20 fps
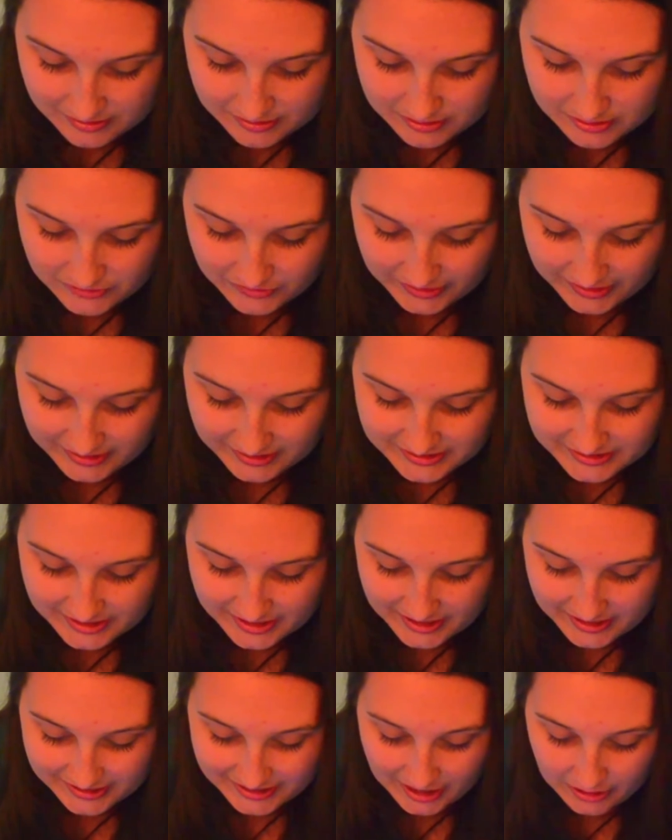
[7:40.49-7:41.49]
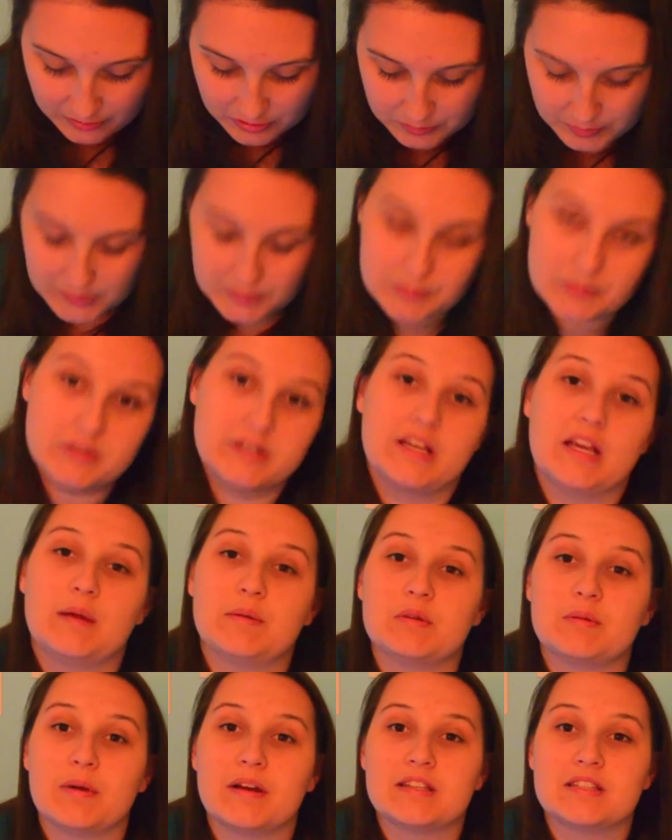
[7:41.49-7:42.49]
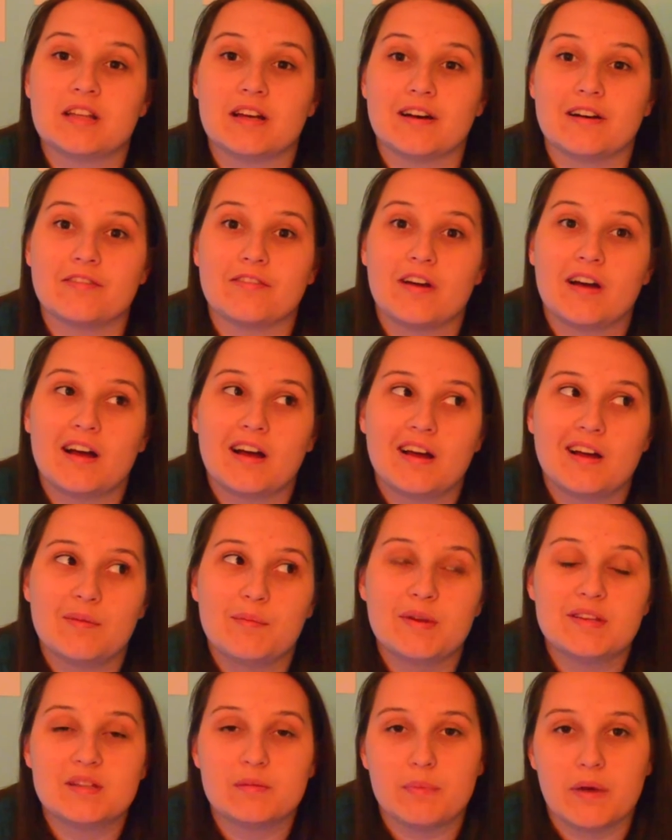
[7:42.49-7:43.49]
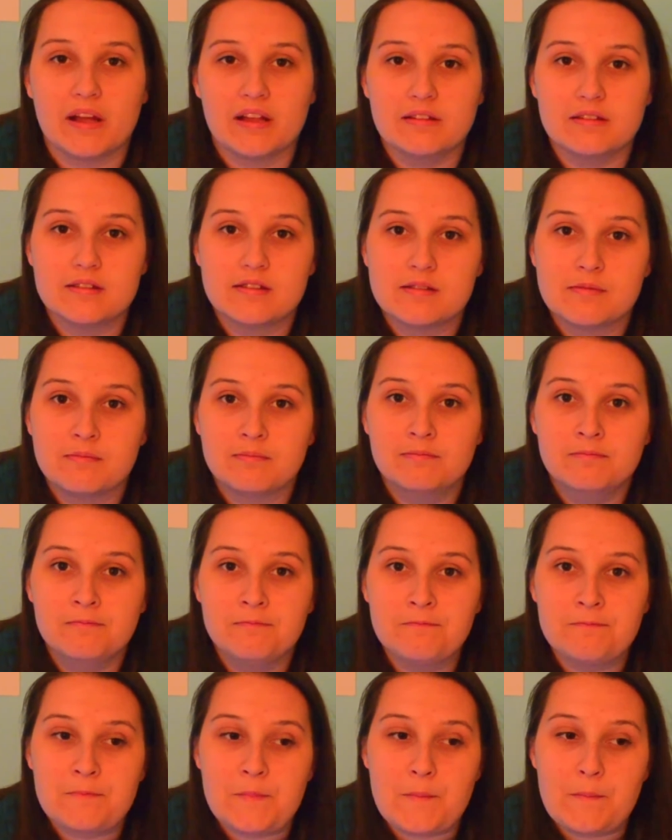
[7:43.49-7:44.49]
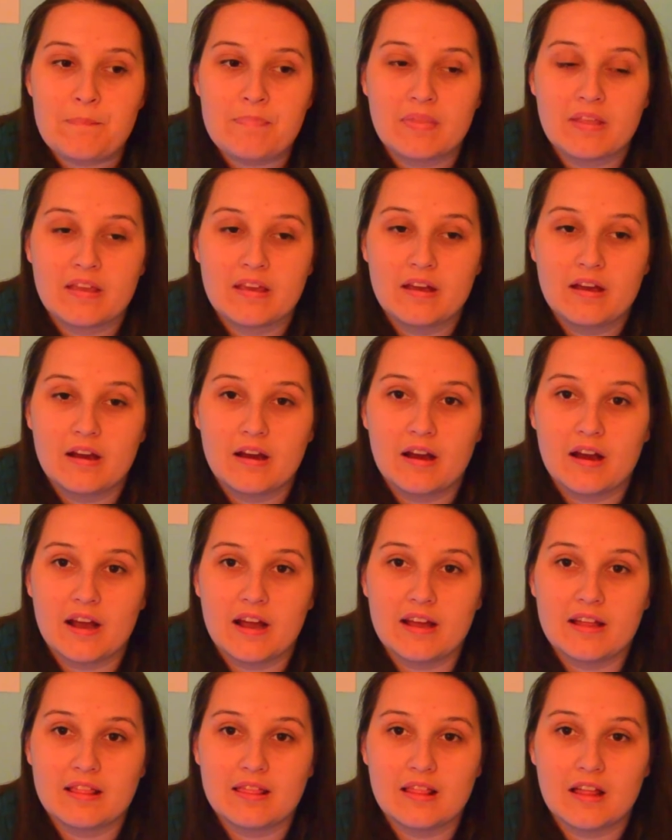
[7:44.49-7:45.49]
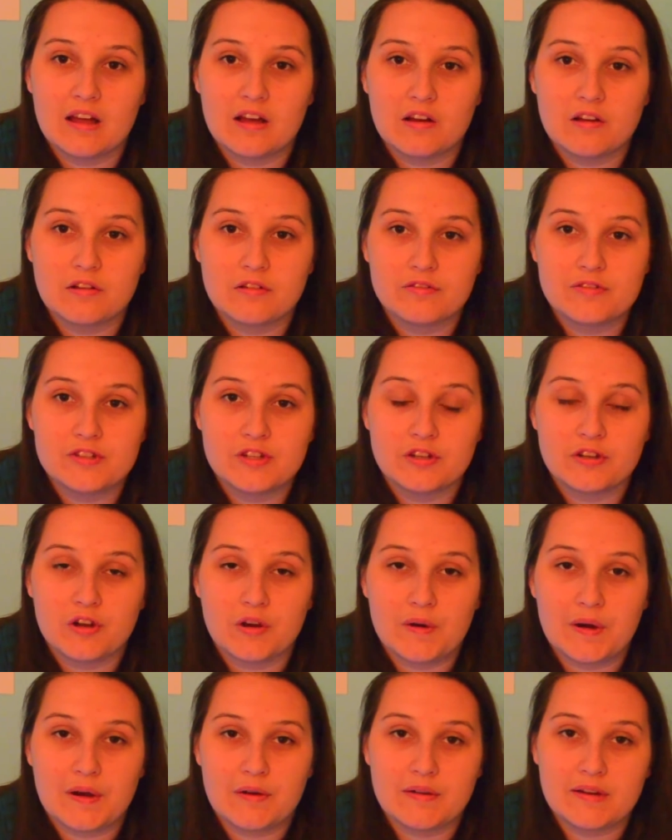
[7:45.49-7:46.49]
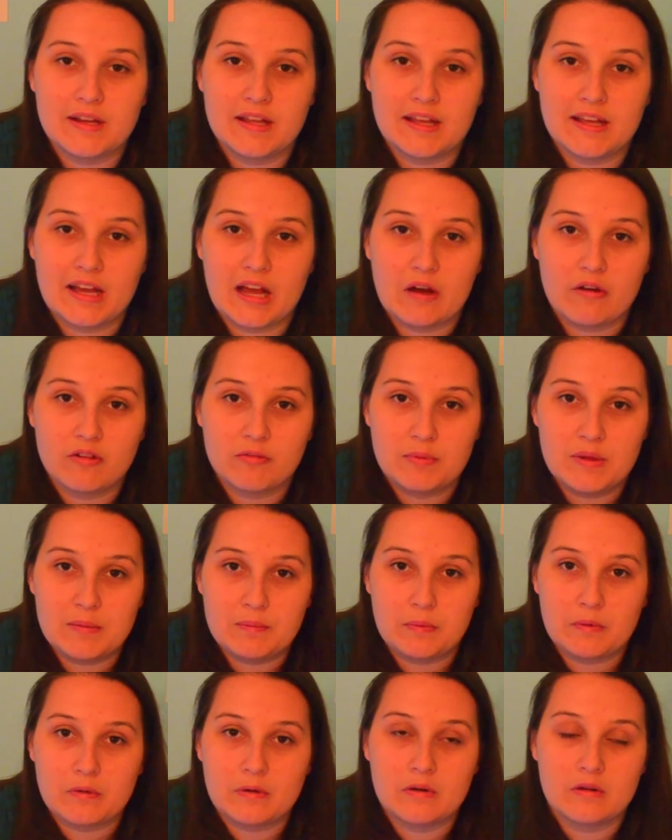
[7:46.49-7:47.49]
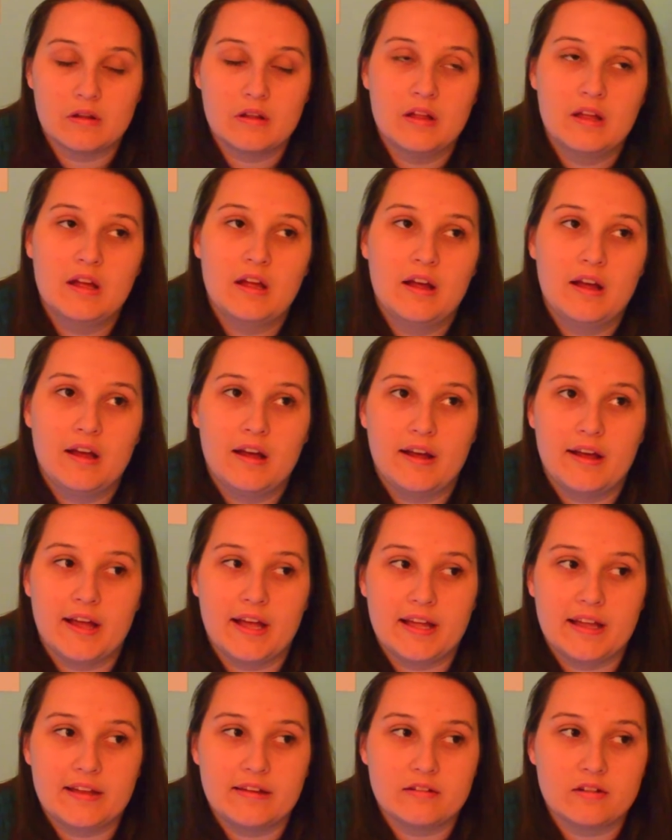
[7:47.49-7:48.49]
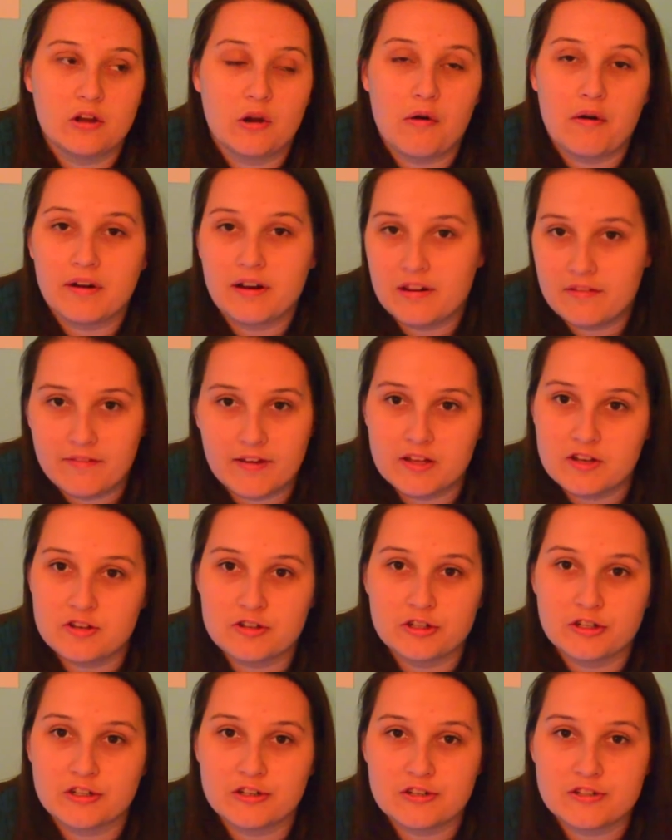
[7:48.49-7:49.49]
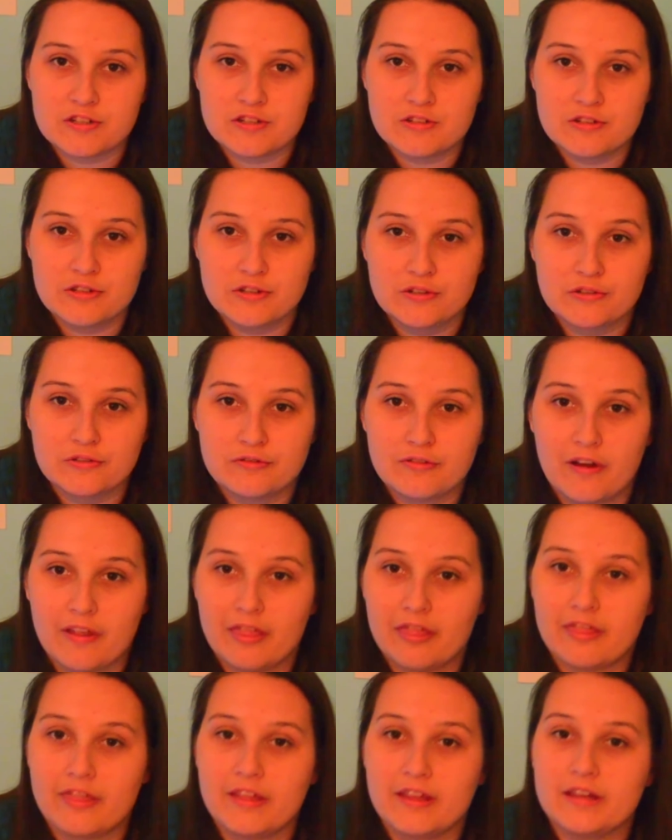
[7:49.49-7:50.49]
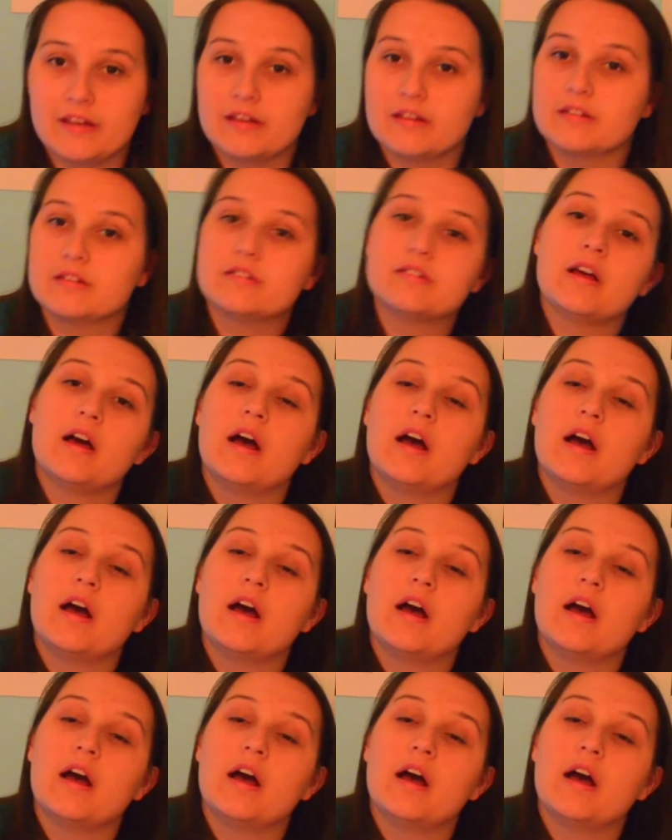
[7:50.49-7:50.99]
Do I like to hang out with people or keep to myself? It depends. I love to go out and hang out with people and go on adventures and do fun things,